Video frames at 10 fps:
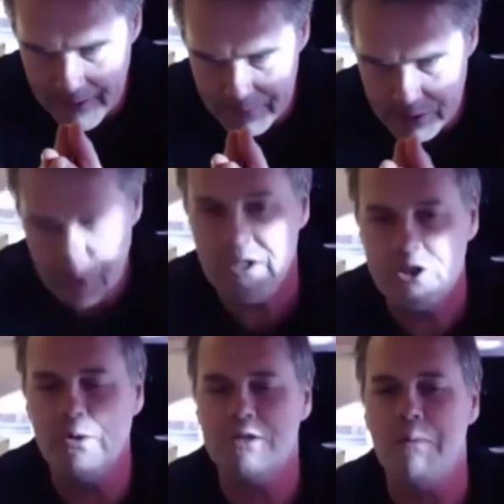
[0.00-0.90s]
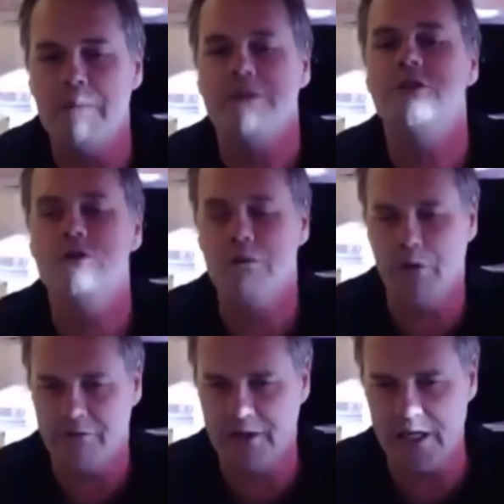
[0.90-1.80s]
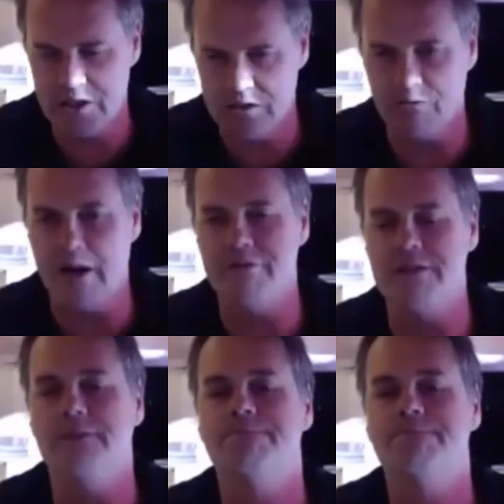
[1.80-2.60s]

between these two experiments using modifications of gravity.